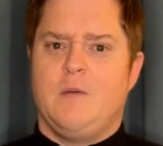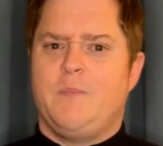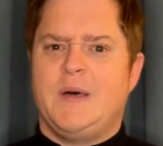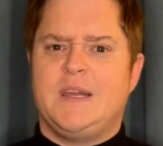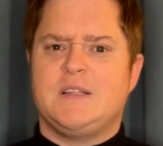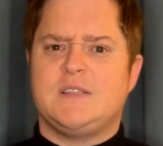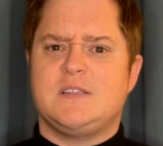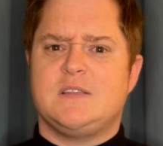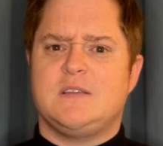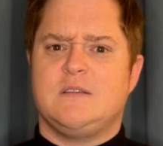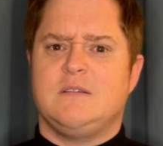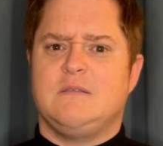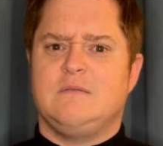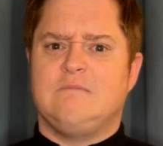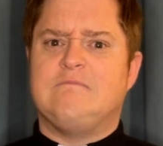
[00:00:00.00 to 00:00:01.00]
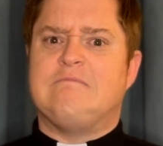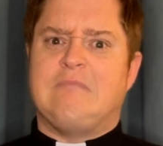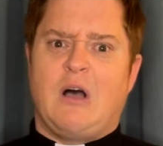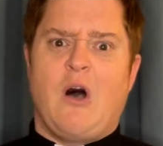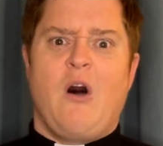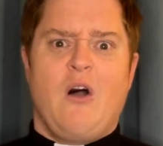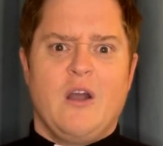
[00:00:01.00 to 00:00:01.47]
But it's
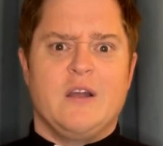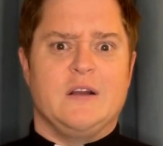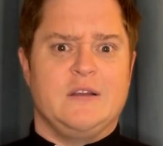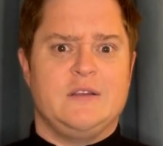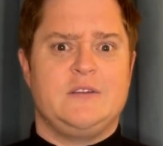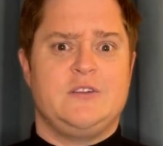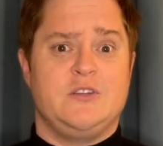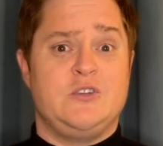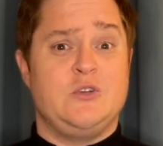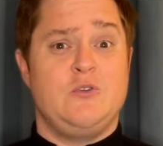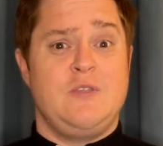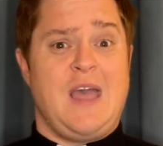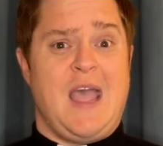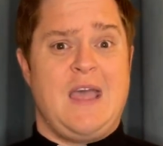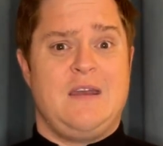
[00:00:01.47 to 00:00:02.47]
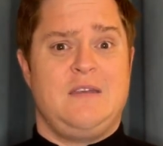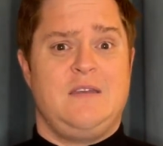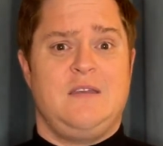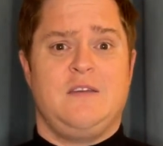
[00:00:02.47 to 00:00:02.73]
hard to do that